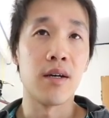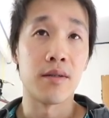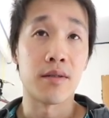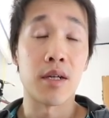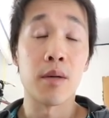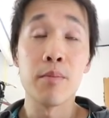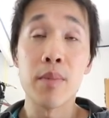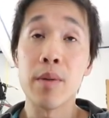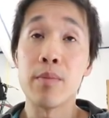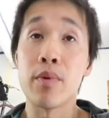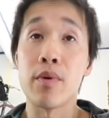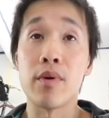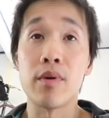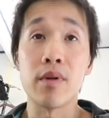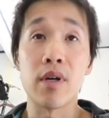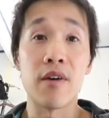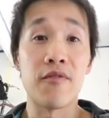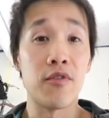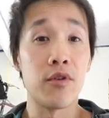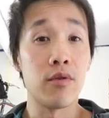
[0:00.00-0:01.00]
Some
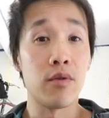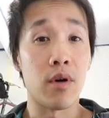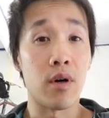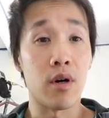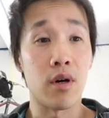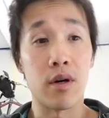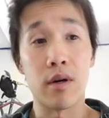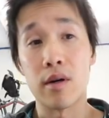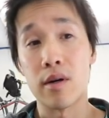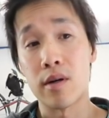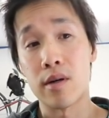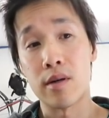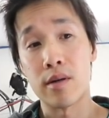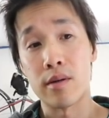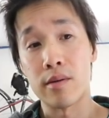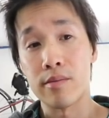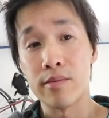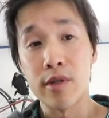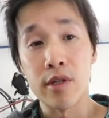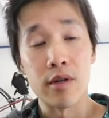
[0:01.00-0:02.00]
people, if you
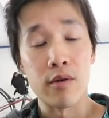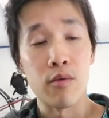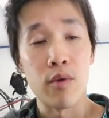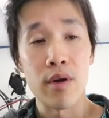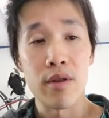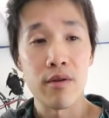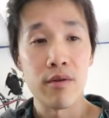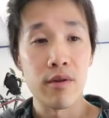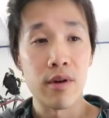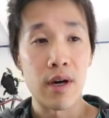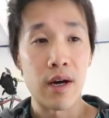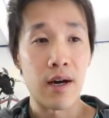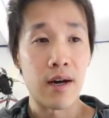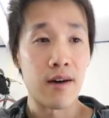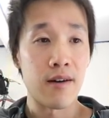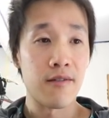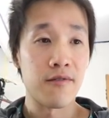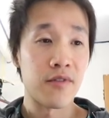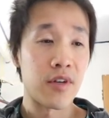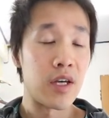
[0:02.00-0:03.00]
are, whether you
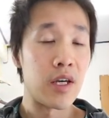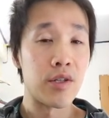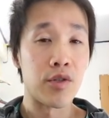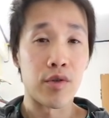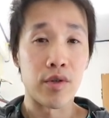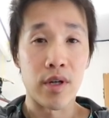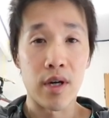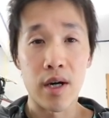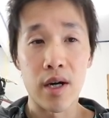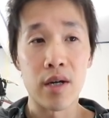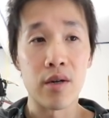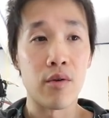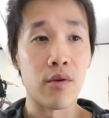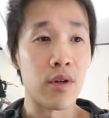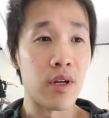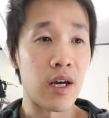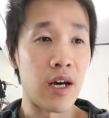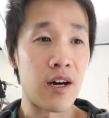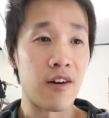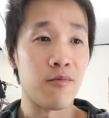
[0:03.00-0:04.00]
have kids or not,
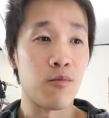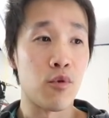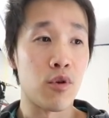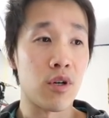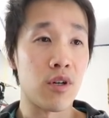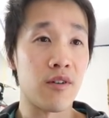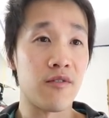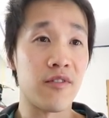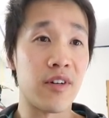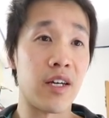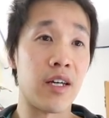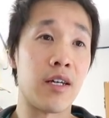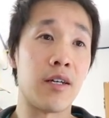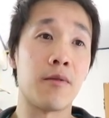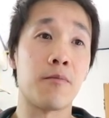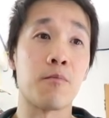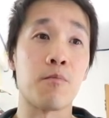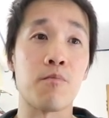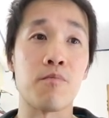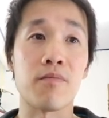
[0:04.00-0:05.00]
or you have more of a